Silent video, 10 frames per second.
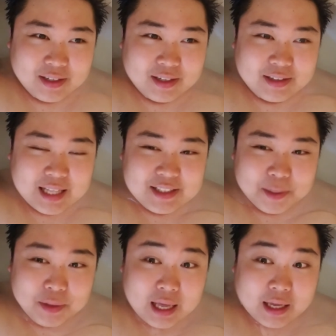that's
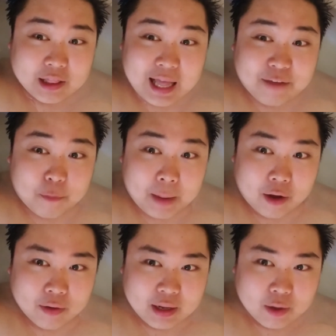something I can laugh
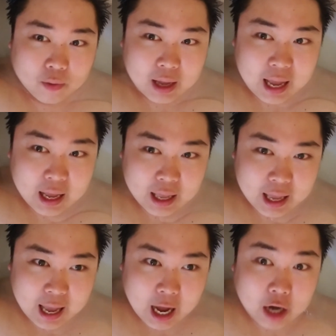about
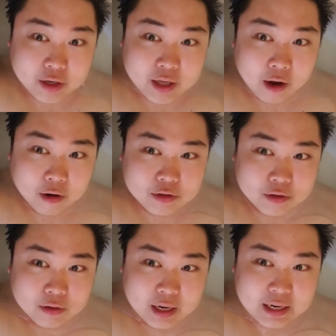out of
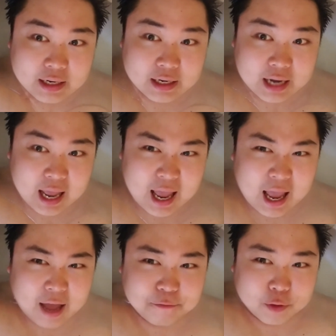character and
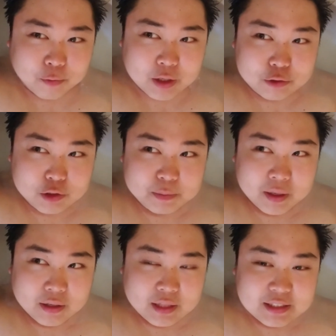after
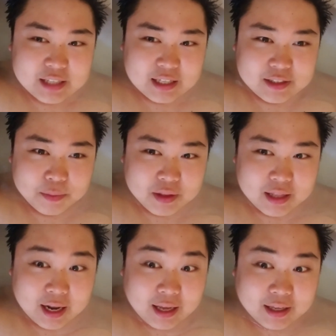retrospect. That's not something
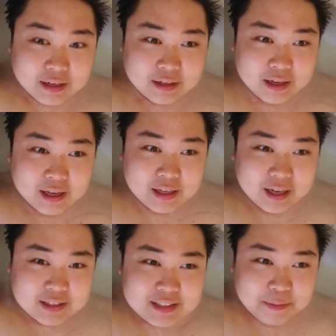that I can
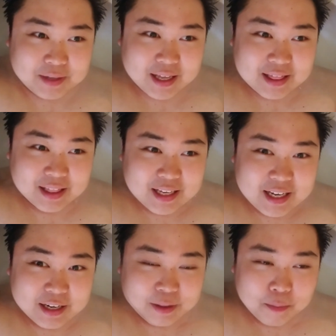accept in the
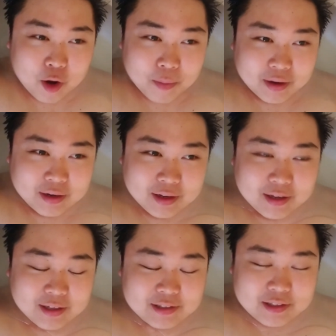heat of the moment.
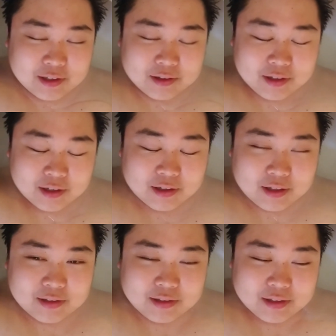So,
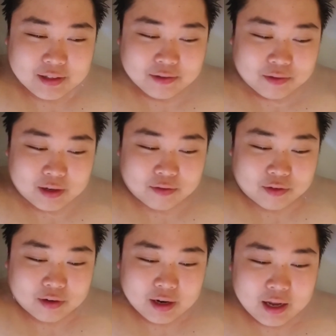that's
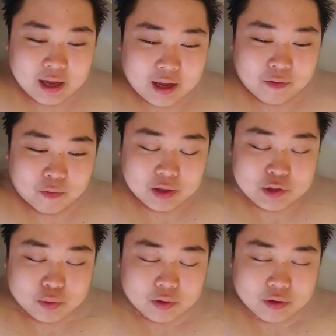whatever. And
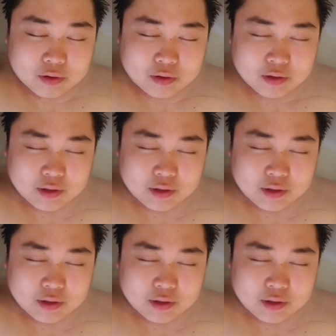once we're...